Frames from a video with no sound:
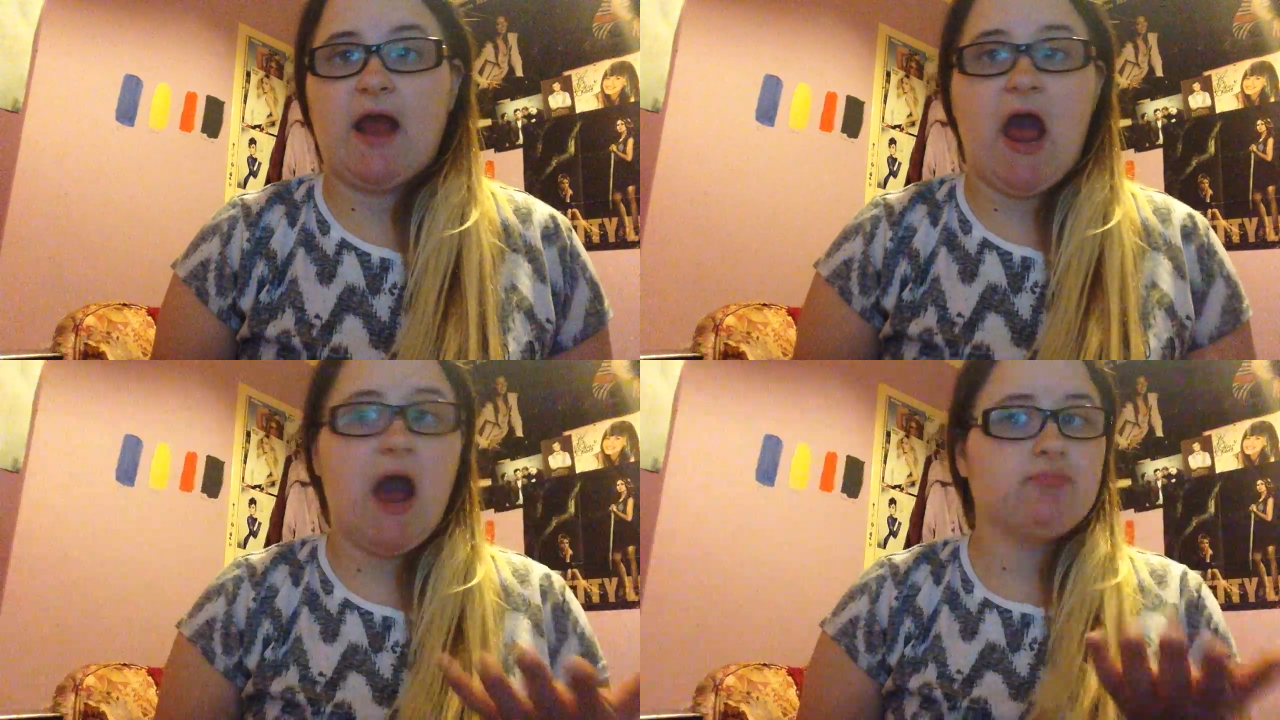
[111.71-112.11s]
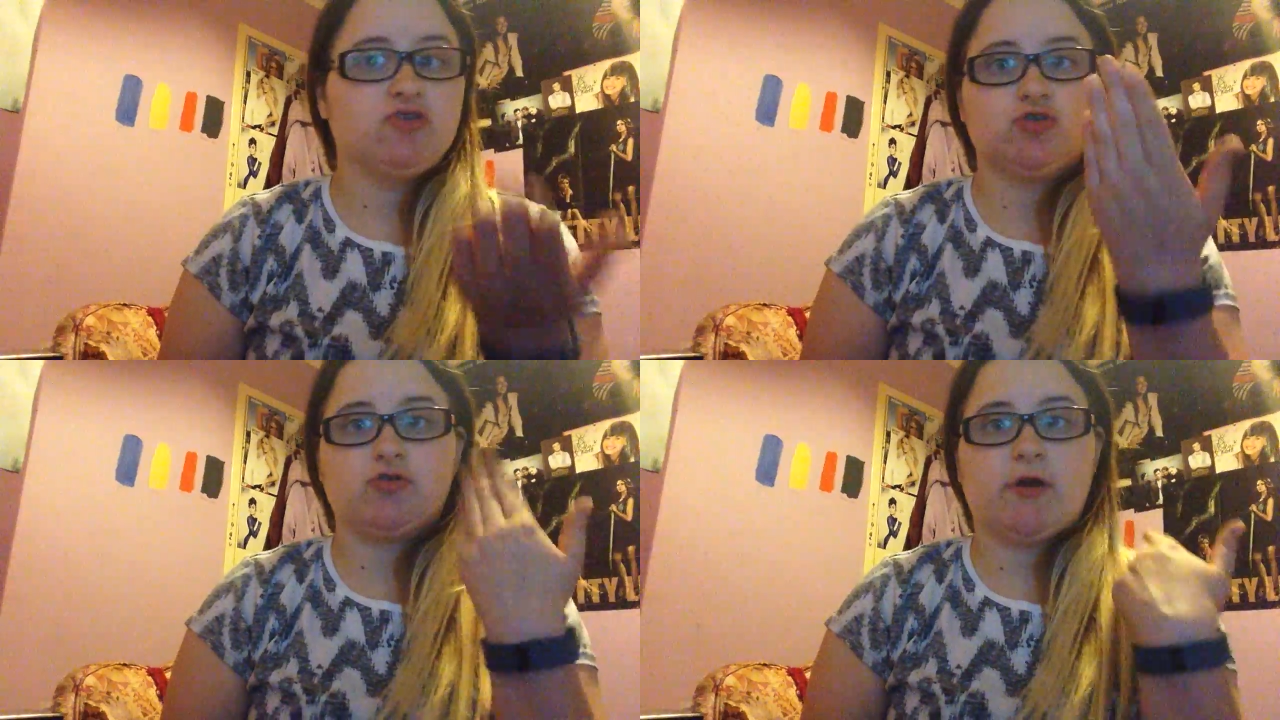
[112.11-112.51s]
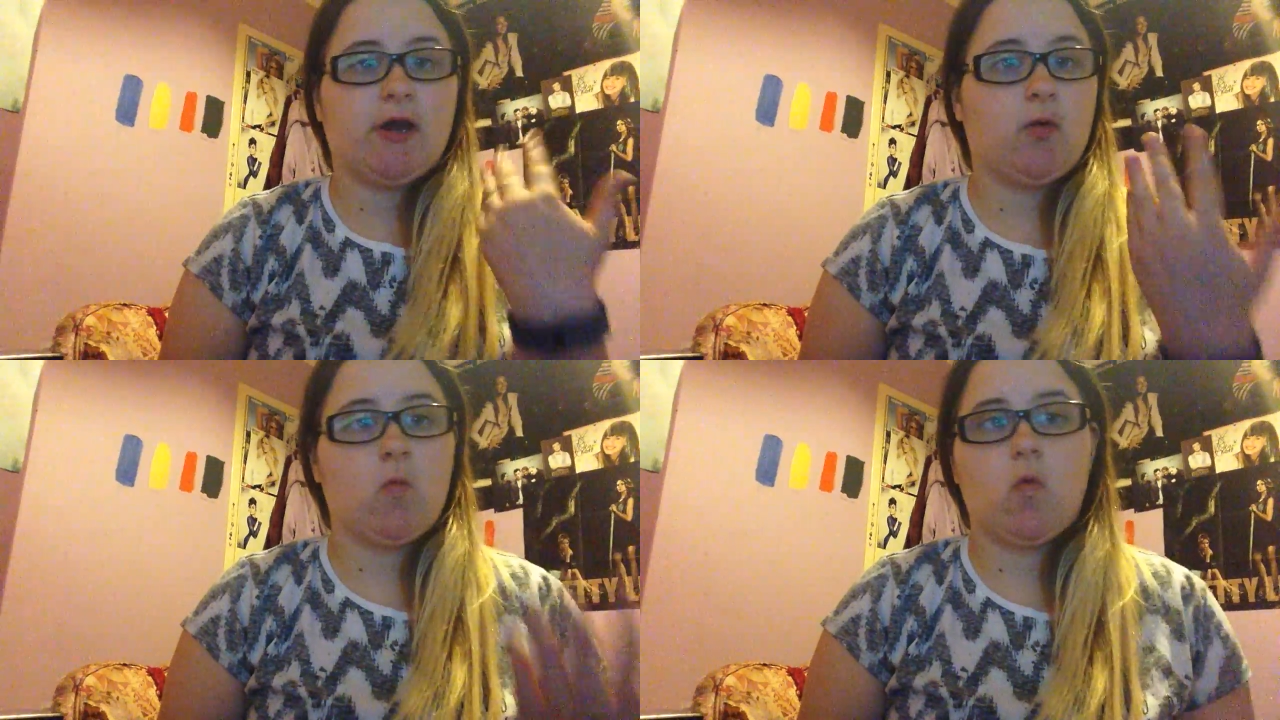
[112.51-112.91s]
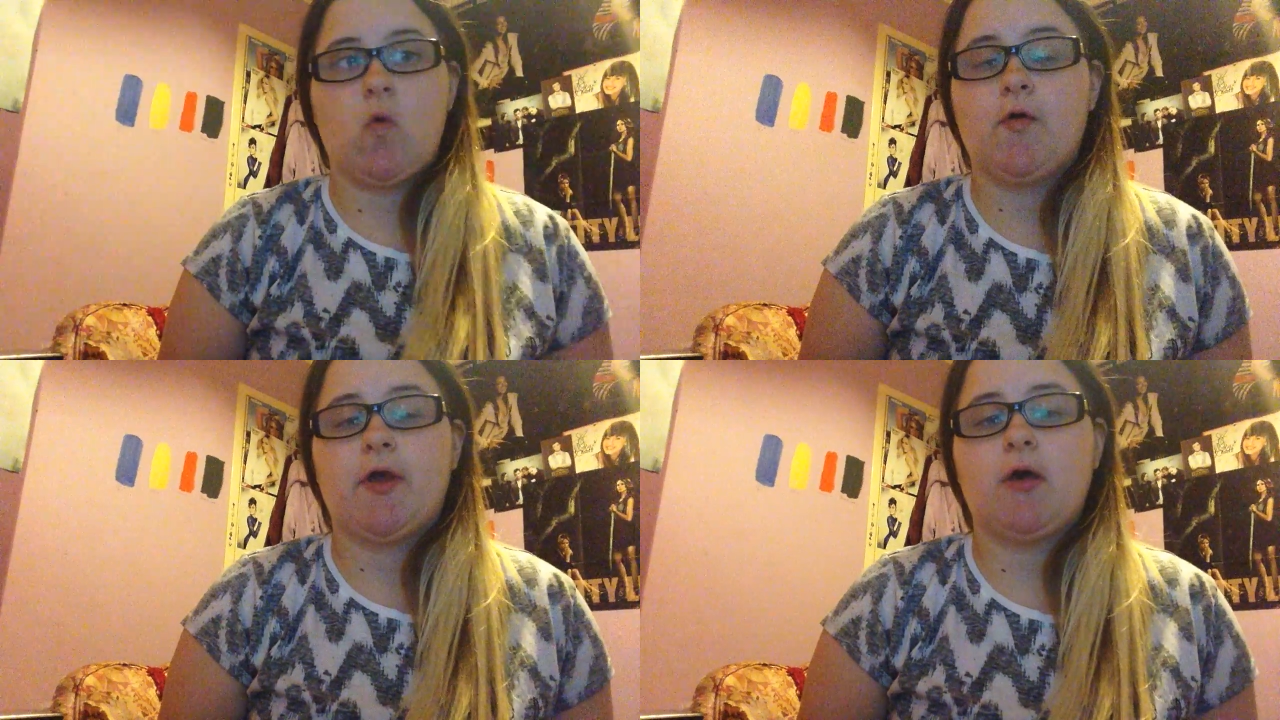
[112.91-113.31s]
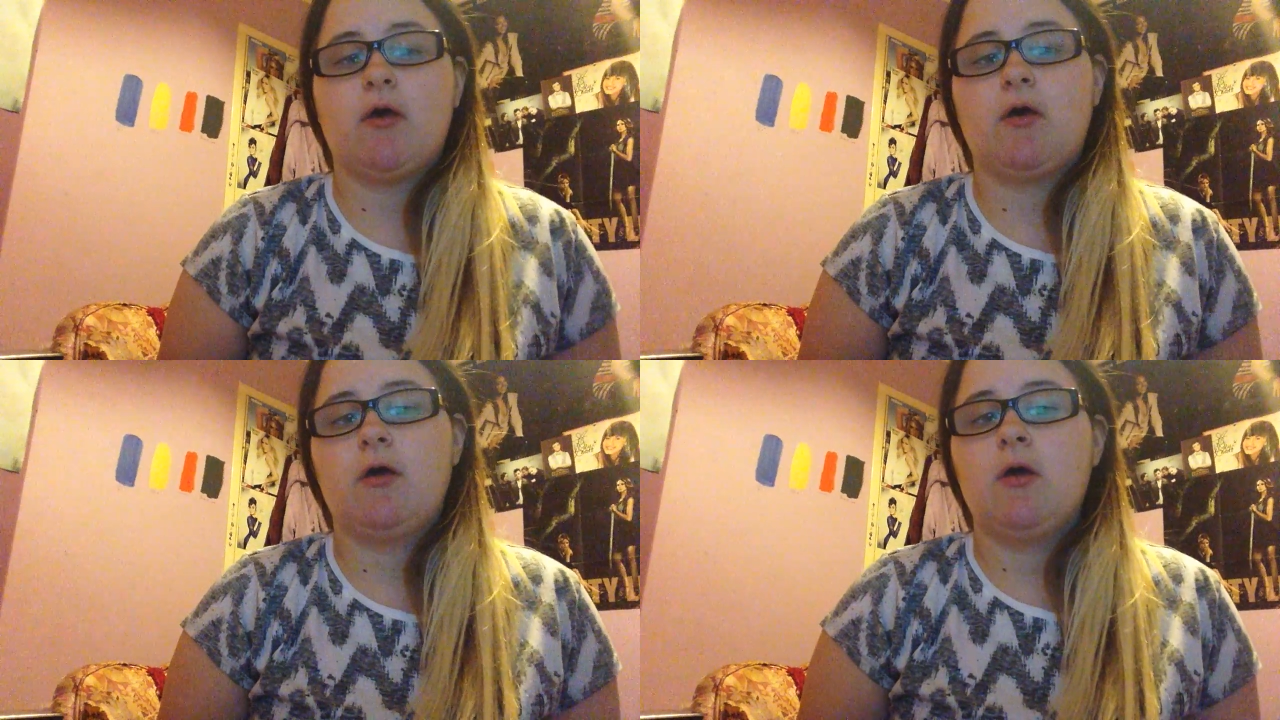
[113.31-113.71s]
Had to drink
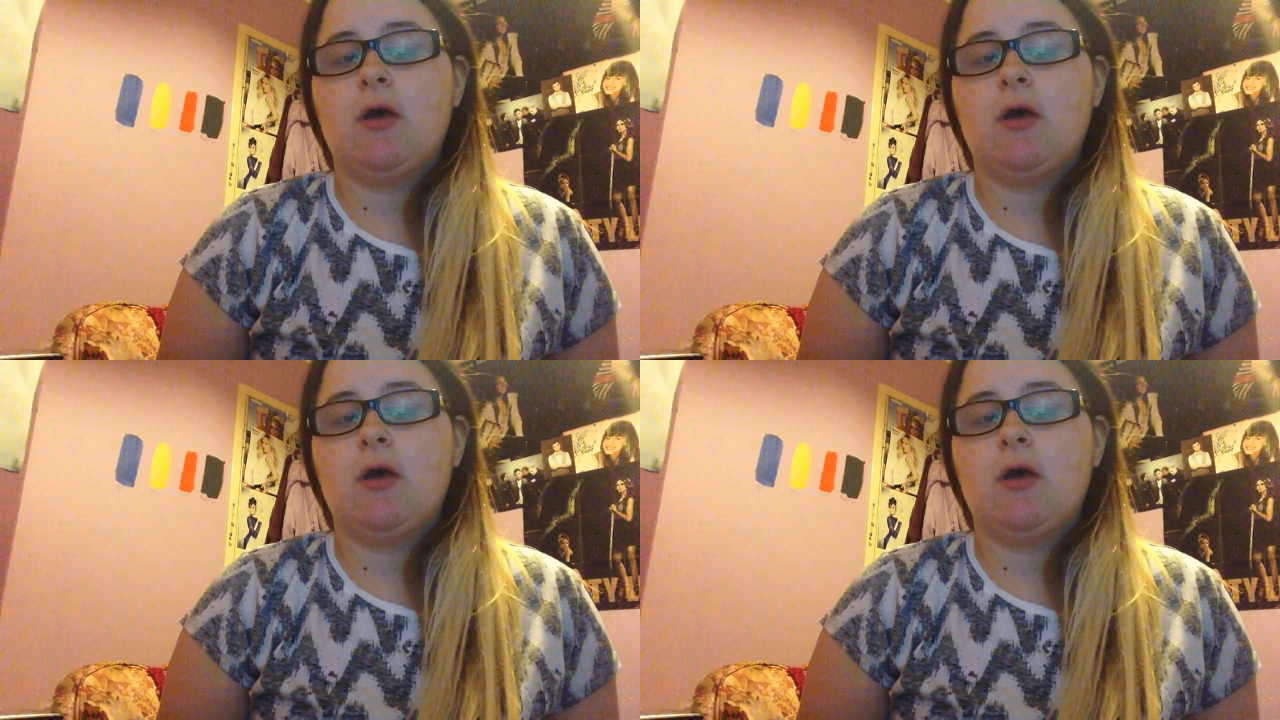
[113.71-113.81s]
water,